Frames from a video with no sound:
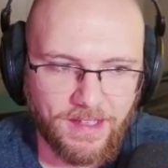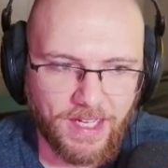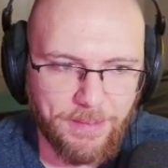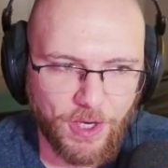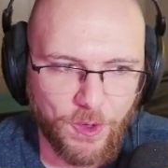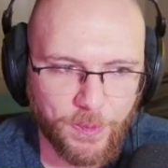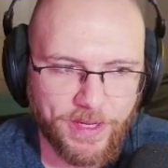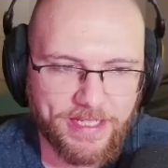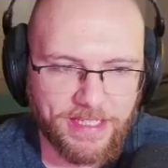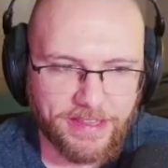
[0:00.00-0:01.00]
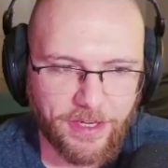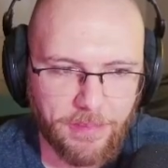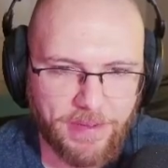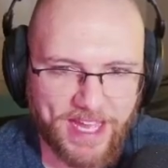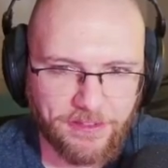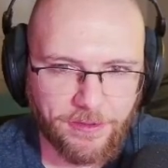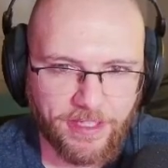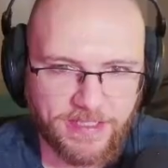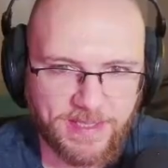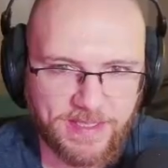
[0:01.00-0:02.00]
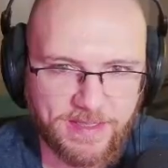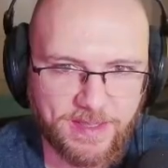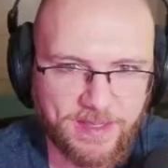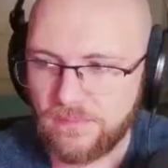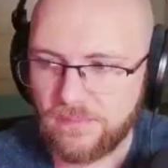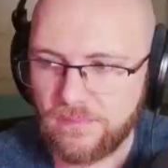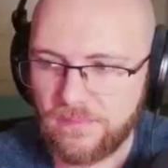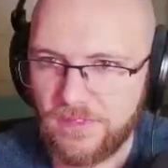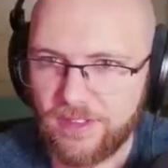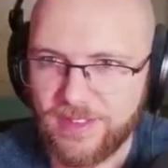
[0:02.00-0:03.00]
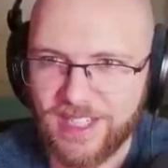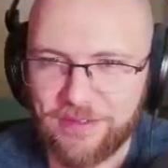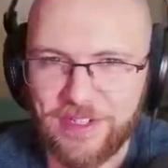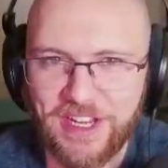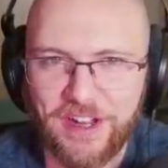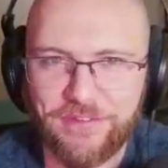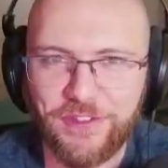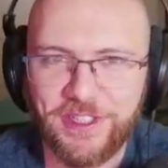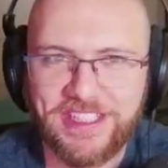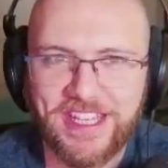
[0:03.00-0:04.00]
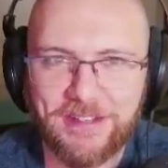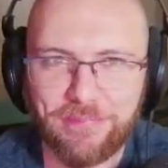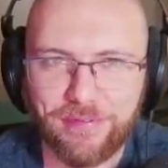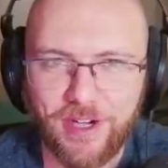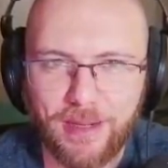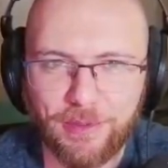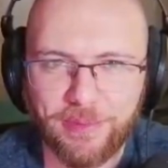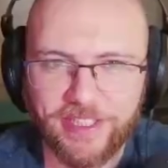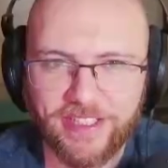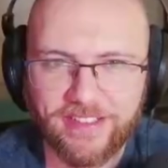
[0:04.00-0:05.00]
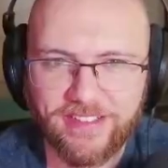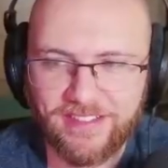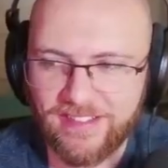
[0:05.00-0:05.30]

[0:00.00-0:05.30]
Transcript: I'm already in their bad graces. Is that one not fully dead? Probably.